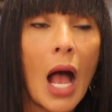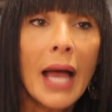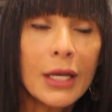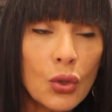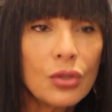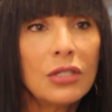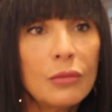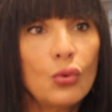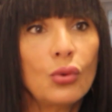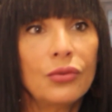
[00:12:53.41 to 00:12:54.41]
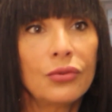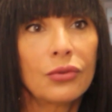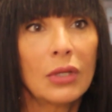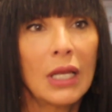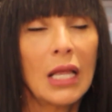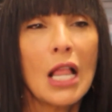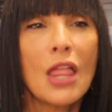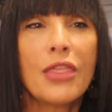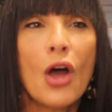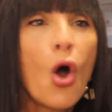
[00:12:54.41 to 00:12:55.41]
I couldn't move.
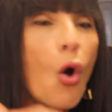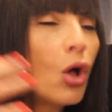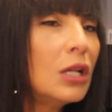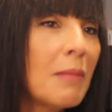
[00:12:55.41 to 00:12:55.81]
The whole